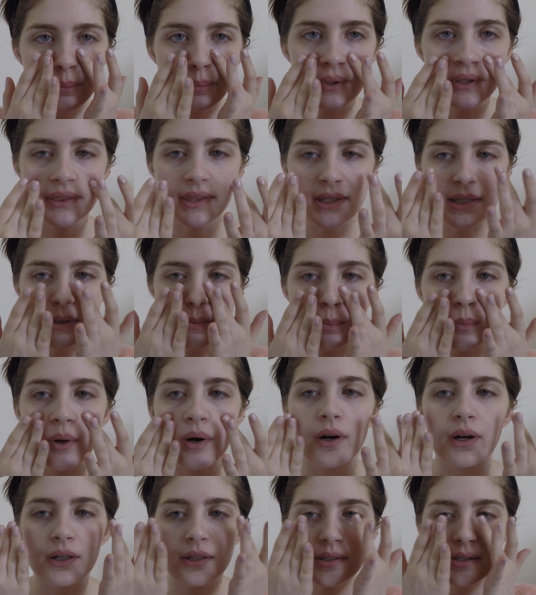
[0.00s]
but these
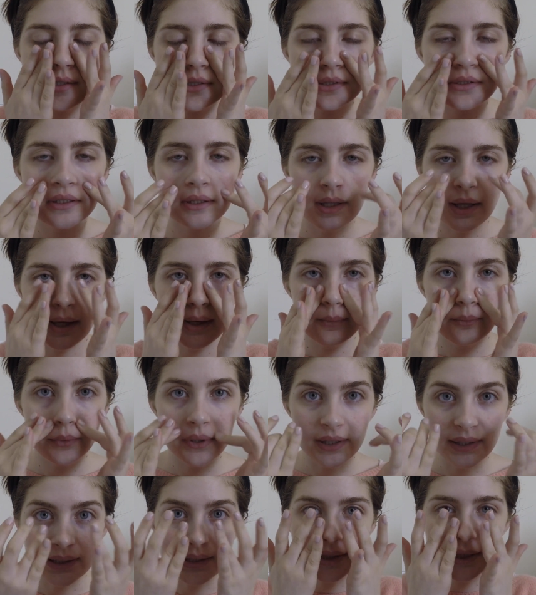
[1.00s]
parts, they
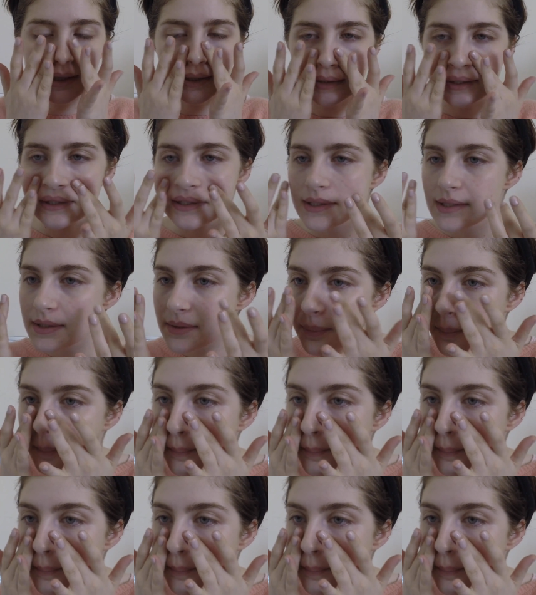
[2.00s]
really need it.